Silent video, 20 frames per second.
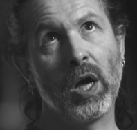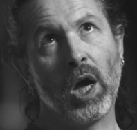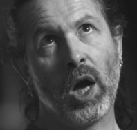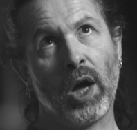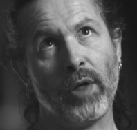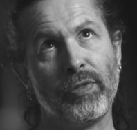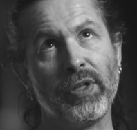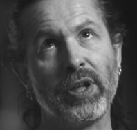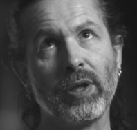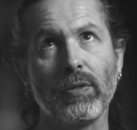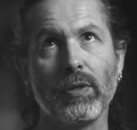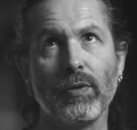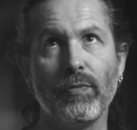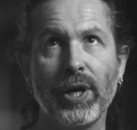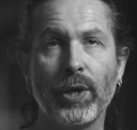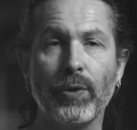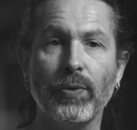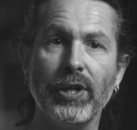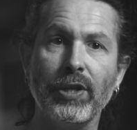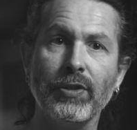I think the
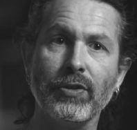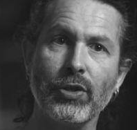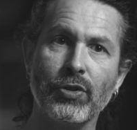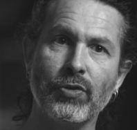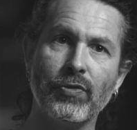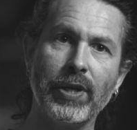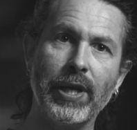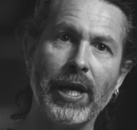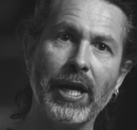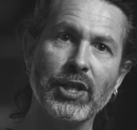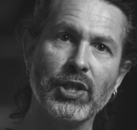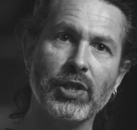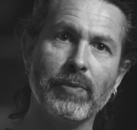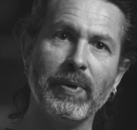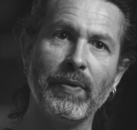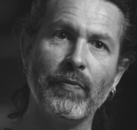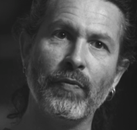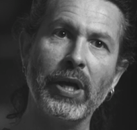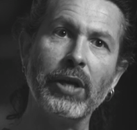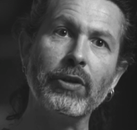record industry has to
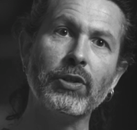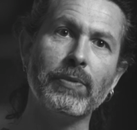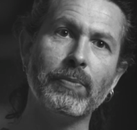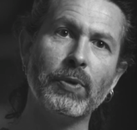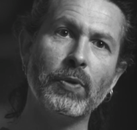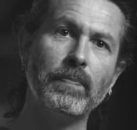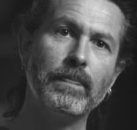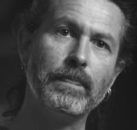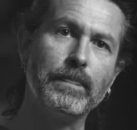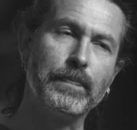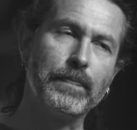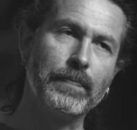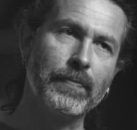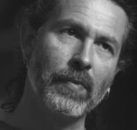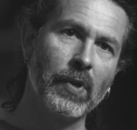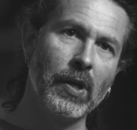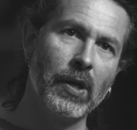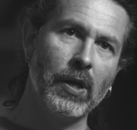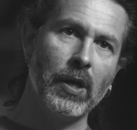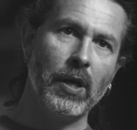be flexible.
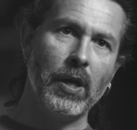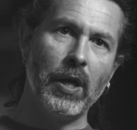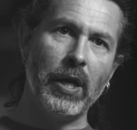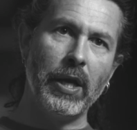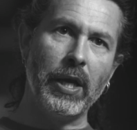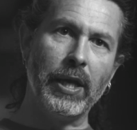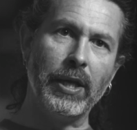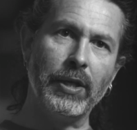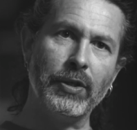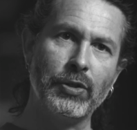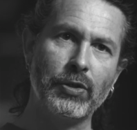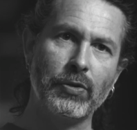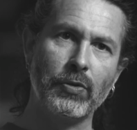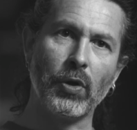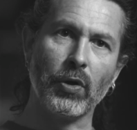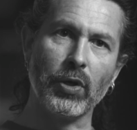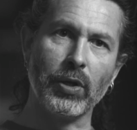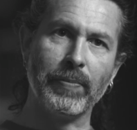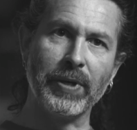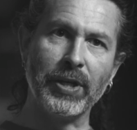It's
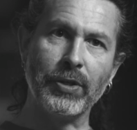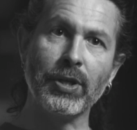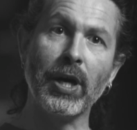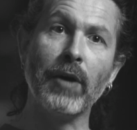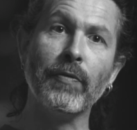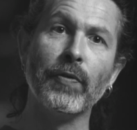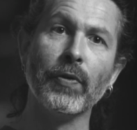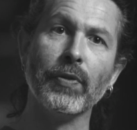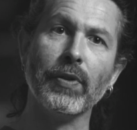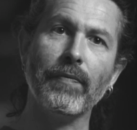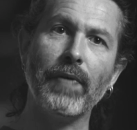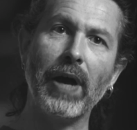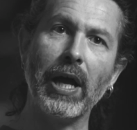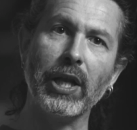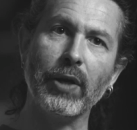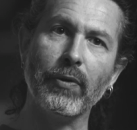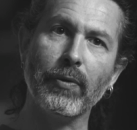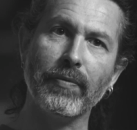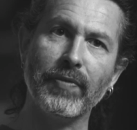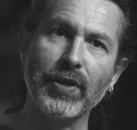got to be tough on the
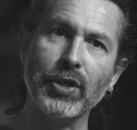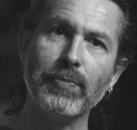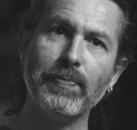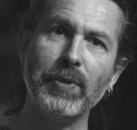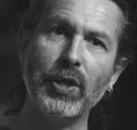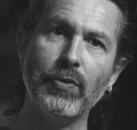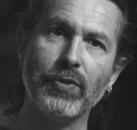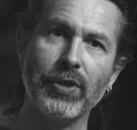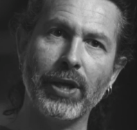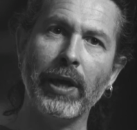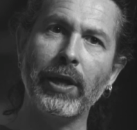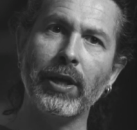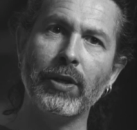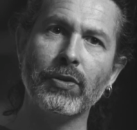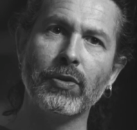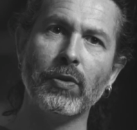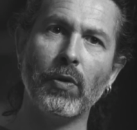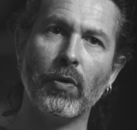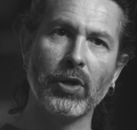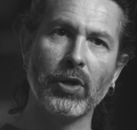value of its music.
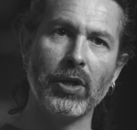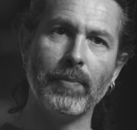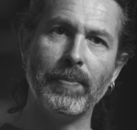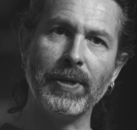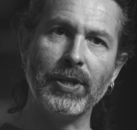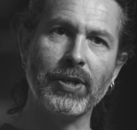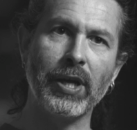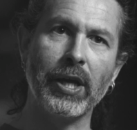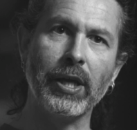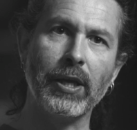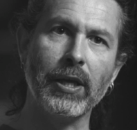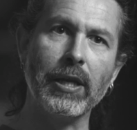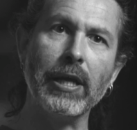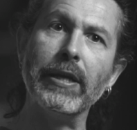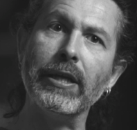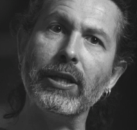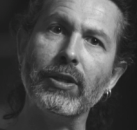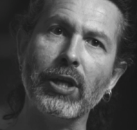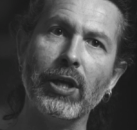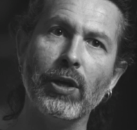It's going to be taking
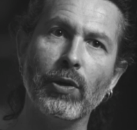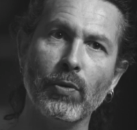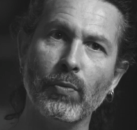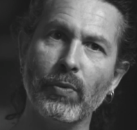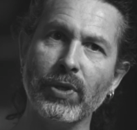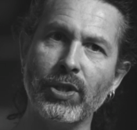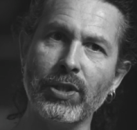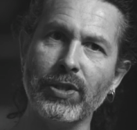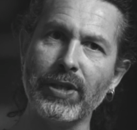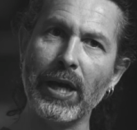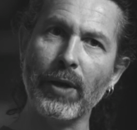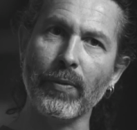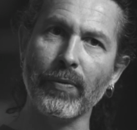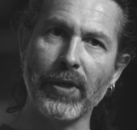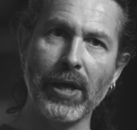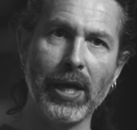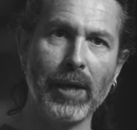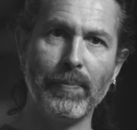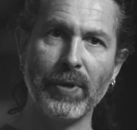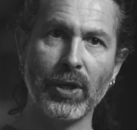any deal which is out
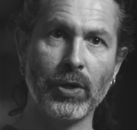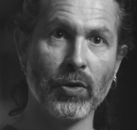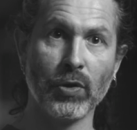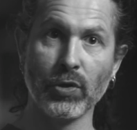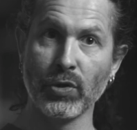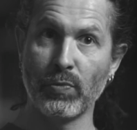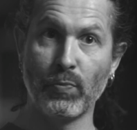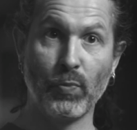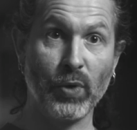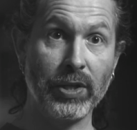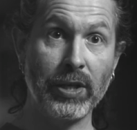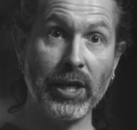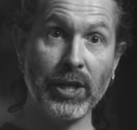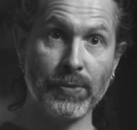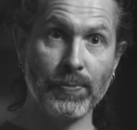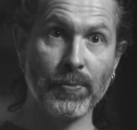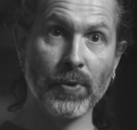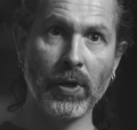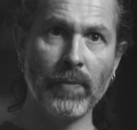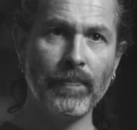there because we're
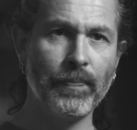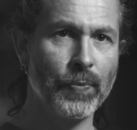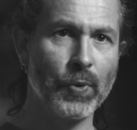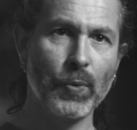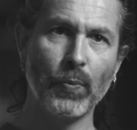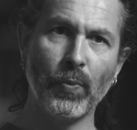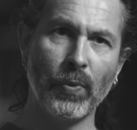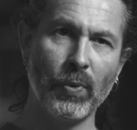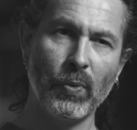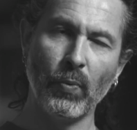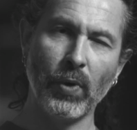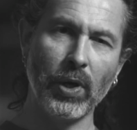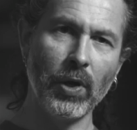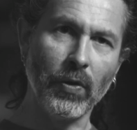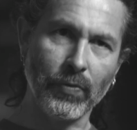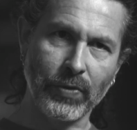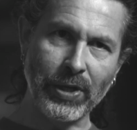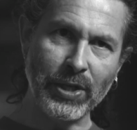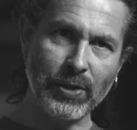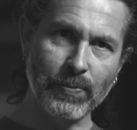desperate. We're
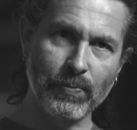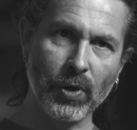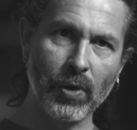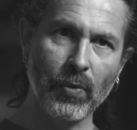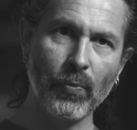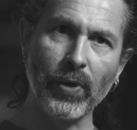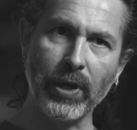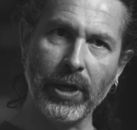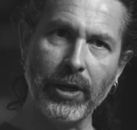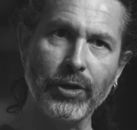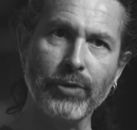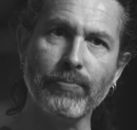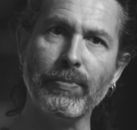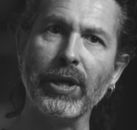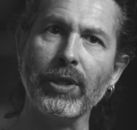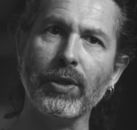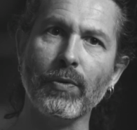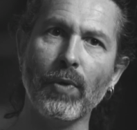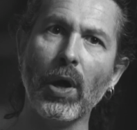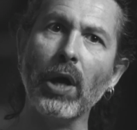not desperate. We need to
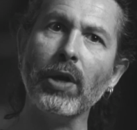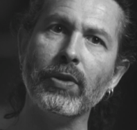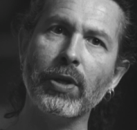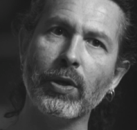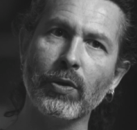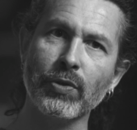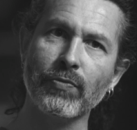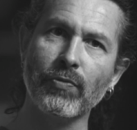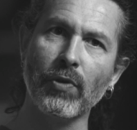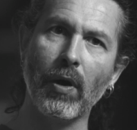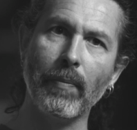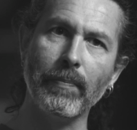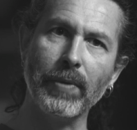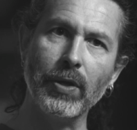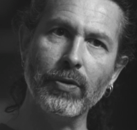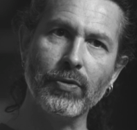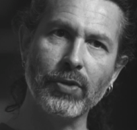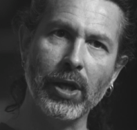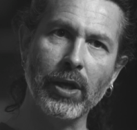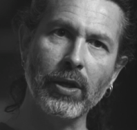make the right deals for our
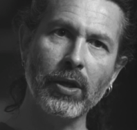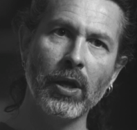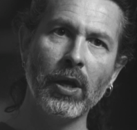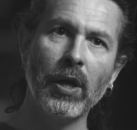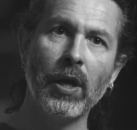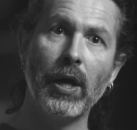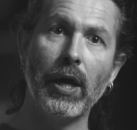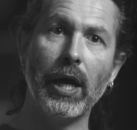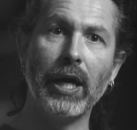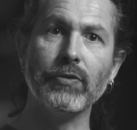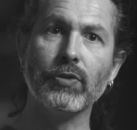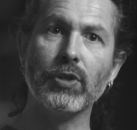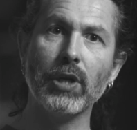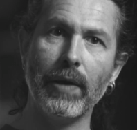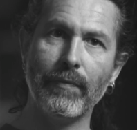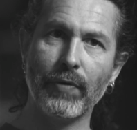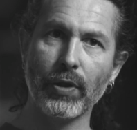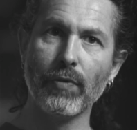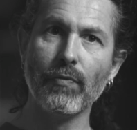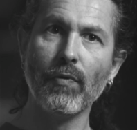music and
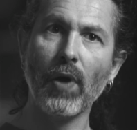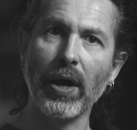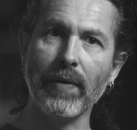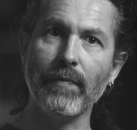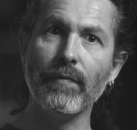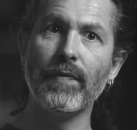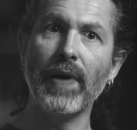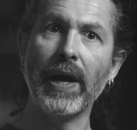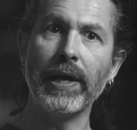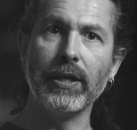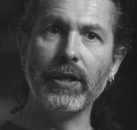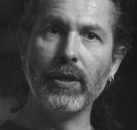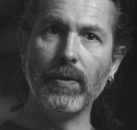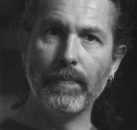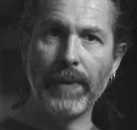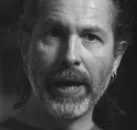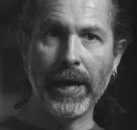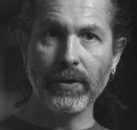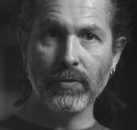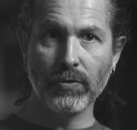deliver the right value
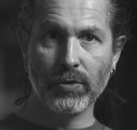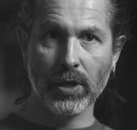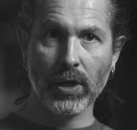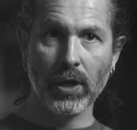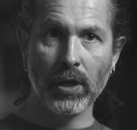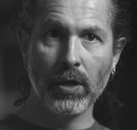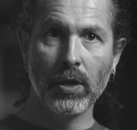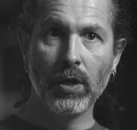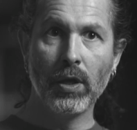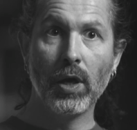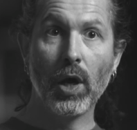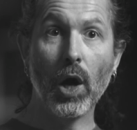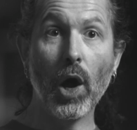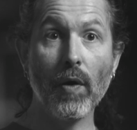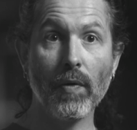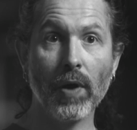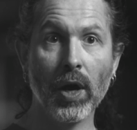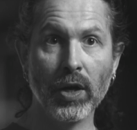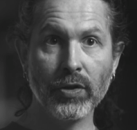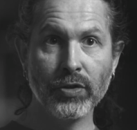back to
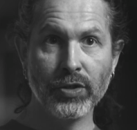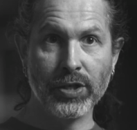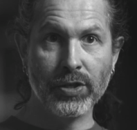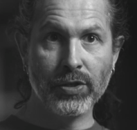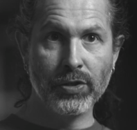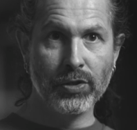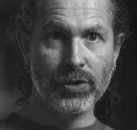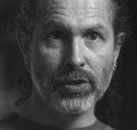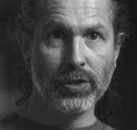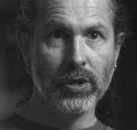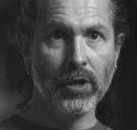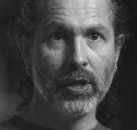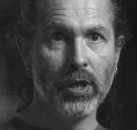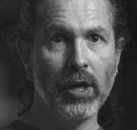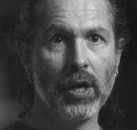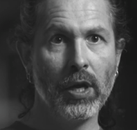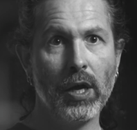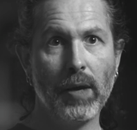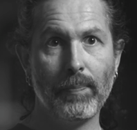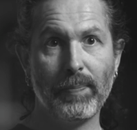our artists.
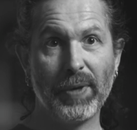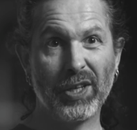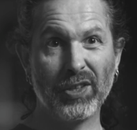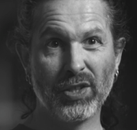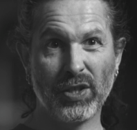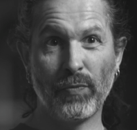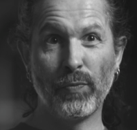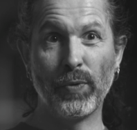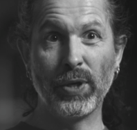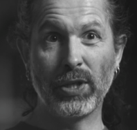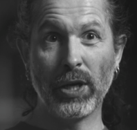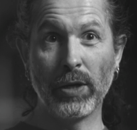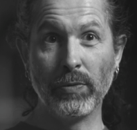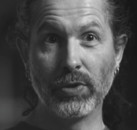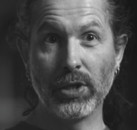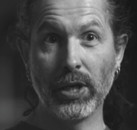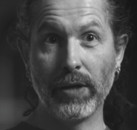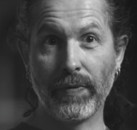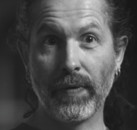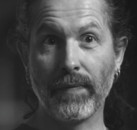Because if we
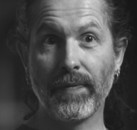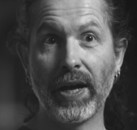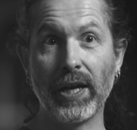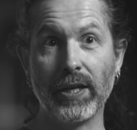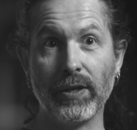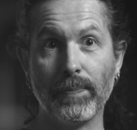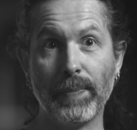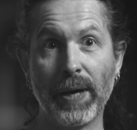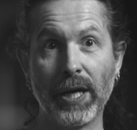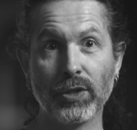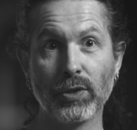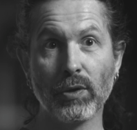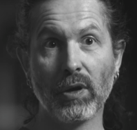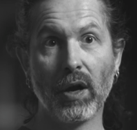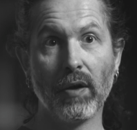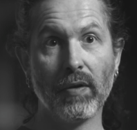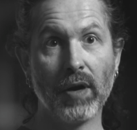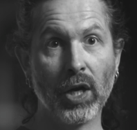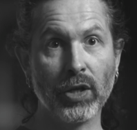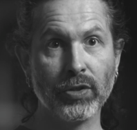don't deliver value back to
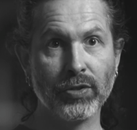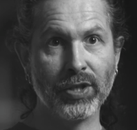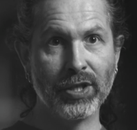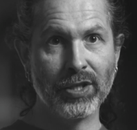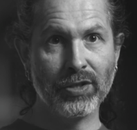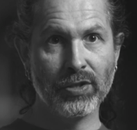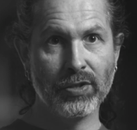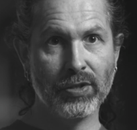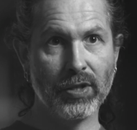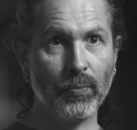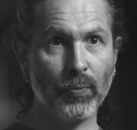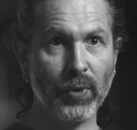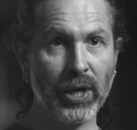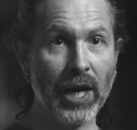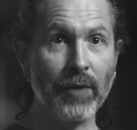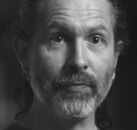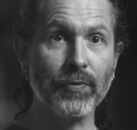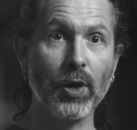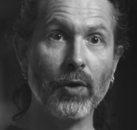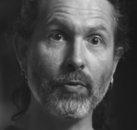our artists, then we
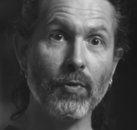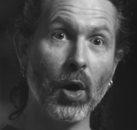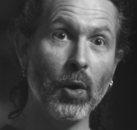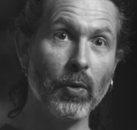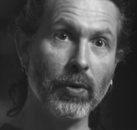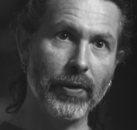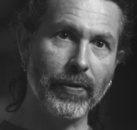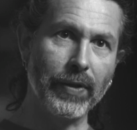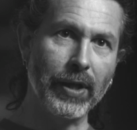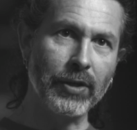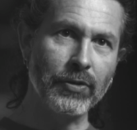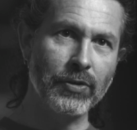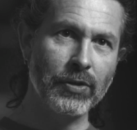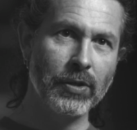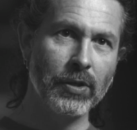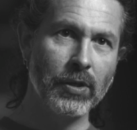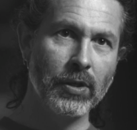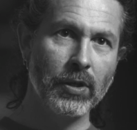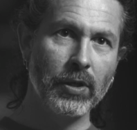have no role in this.